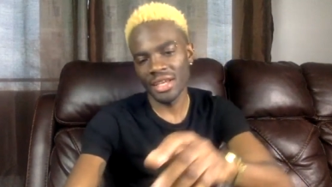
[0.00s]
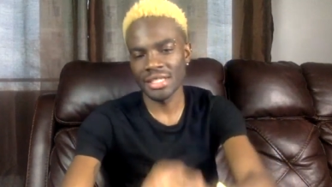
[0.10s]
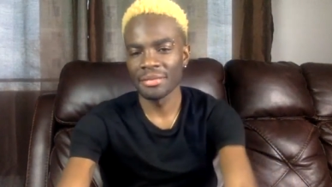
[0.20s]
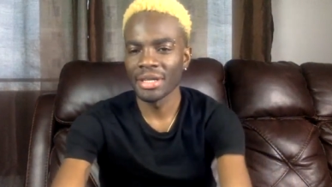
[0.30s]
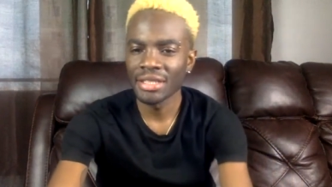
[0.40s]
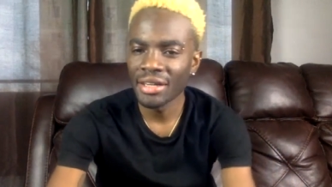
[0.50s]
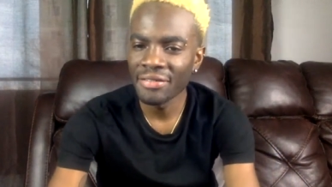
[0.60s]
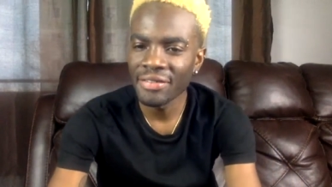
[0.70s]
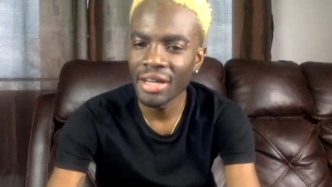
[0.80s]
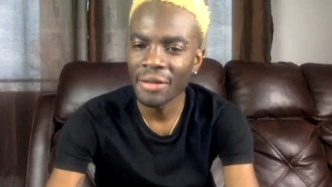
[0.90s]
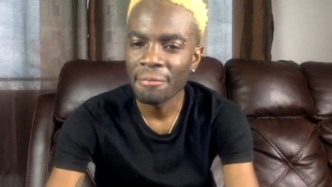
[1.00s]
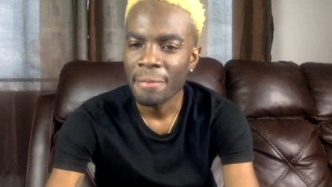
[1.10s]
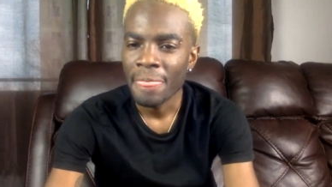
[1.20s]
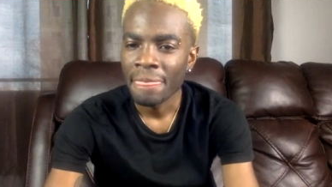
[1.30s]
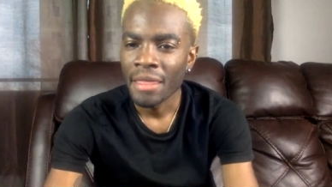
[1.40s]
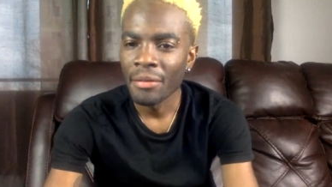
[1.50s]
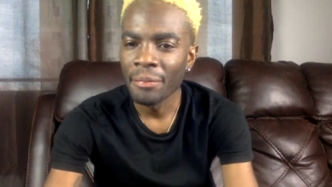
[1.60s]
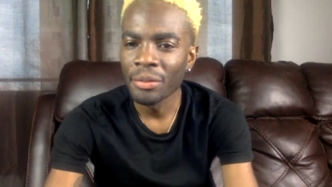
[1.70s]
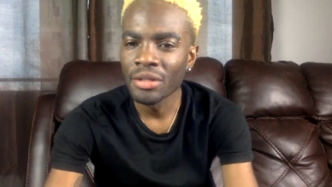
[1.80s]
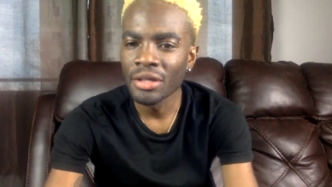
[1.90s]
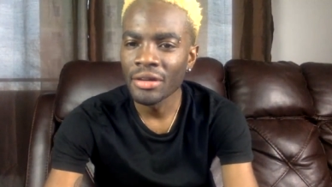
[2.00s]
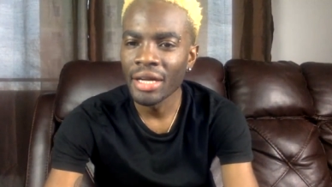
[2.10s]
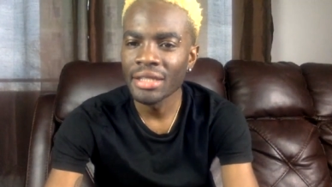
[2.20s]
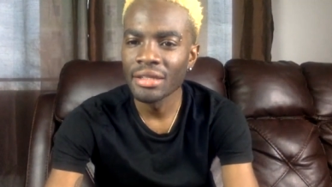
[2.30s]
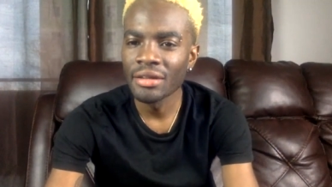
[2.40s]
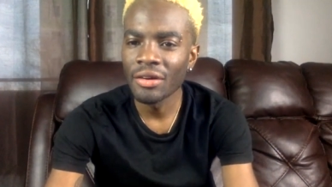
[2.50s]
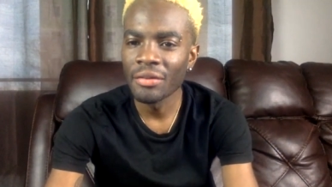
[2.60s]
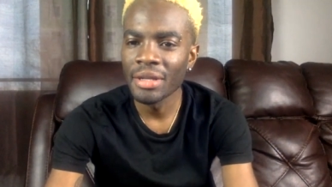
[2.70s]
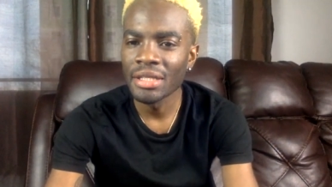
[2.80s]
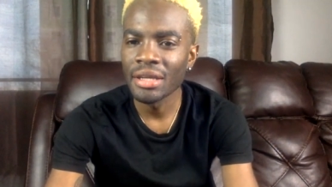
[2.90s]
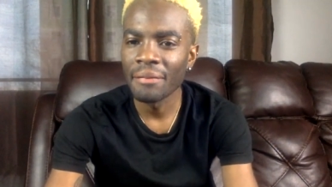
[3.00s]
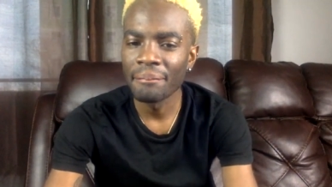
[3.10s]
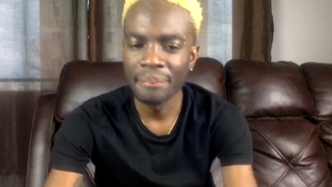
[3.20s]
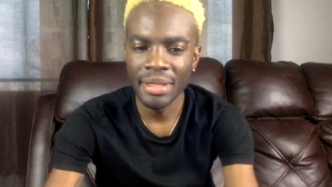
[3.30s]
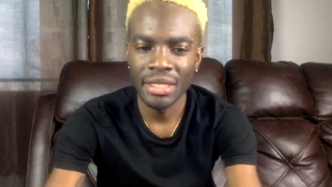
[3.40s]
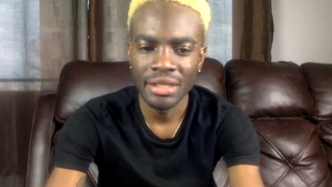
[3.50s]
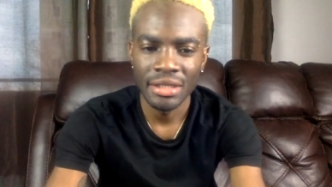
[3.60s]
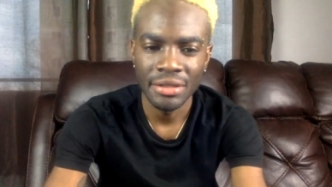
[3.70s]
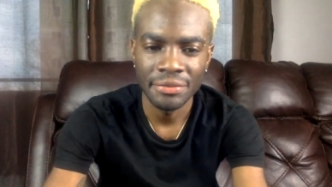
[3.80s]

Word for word: As a matter of fact, let me put it right in the comment and pin it.